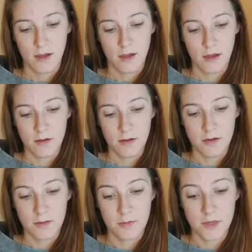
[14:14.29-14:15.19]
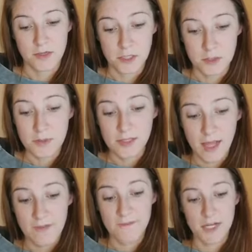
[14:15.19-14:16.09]
Um, do a
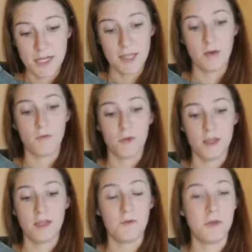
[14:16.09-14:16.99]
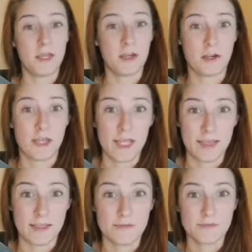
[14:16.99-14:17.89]
live video when you get your
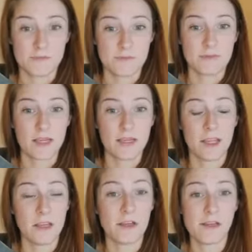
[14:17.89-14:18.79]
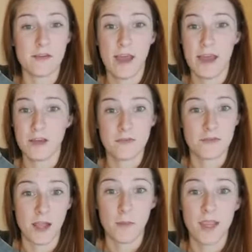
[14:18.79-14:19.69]
kit. Now you can do that in your
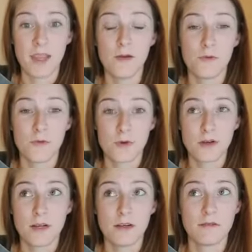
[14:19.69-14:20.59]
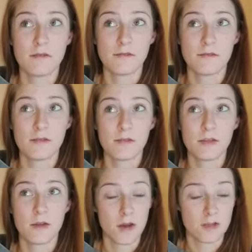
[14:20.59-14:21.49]
VIP or
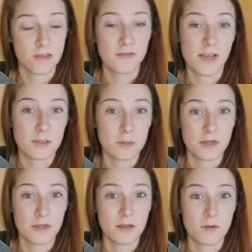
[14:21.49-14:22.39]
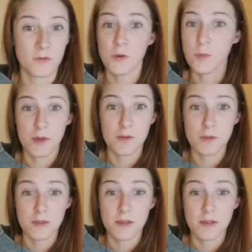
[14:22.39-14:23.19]
your personal Facebook or both